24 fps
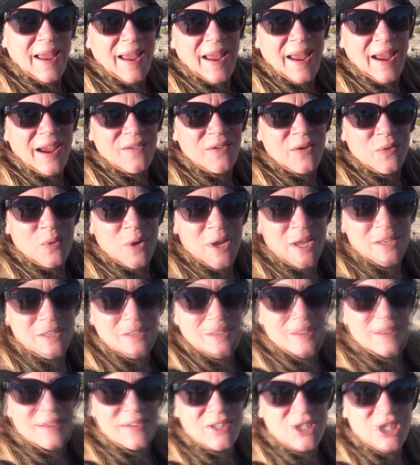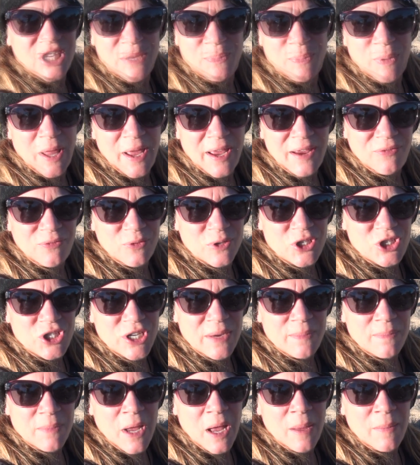Hey everyone, Jeep Life with
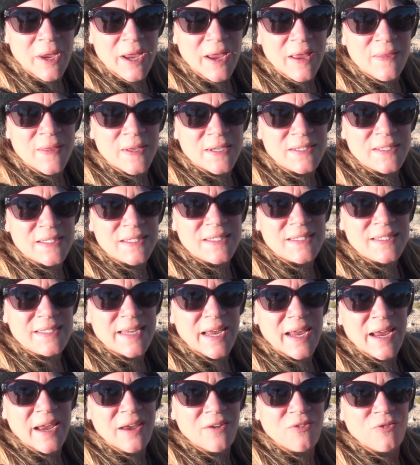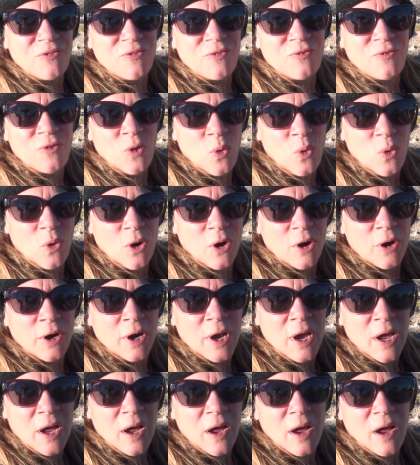Jeep Momma, and this is day four
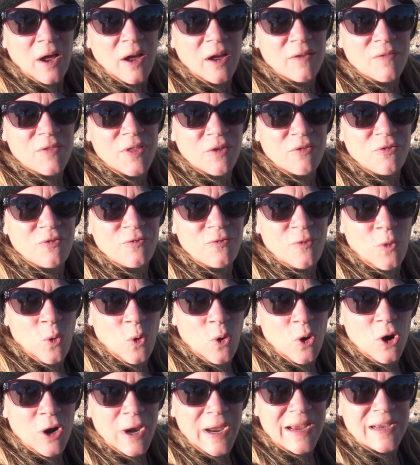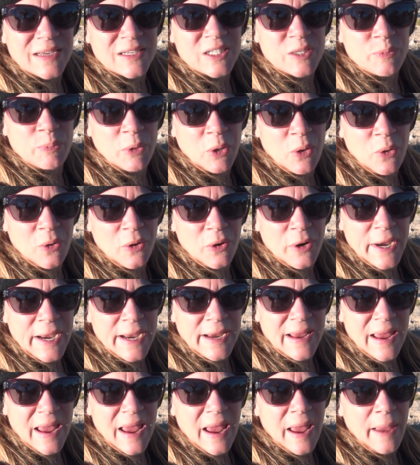of the Four
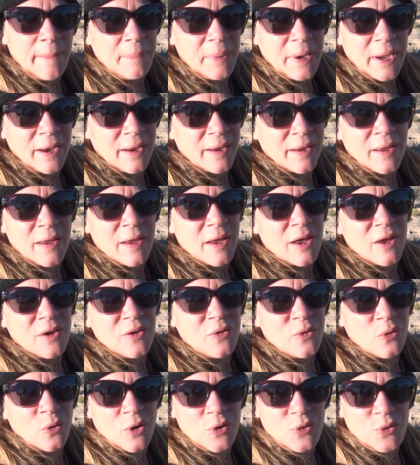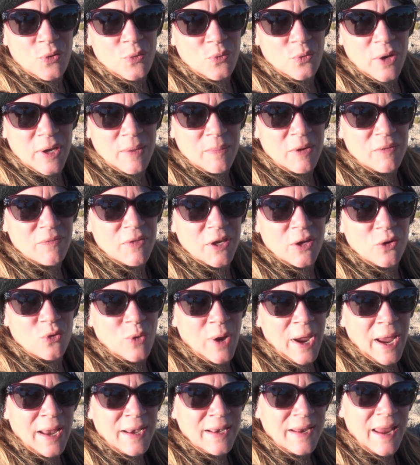Exploring epic northern rim of the
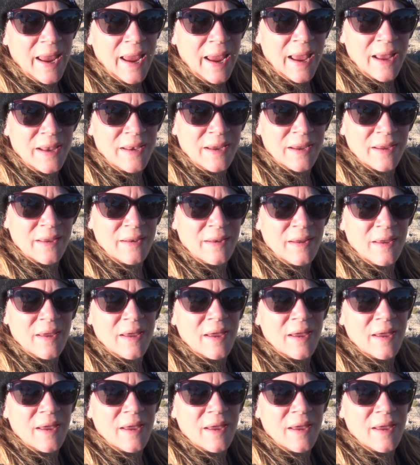Grand Canyon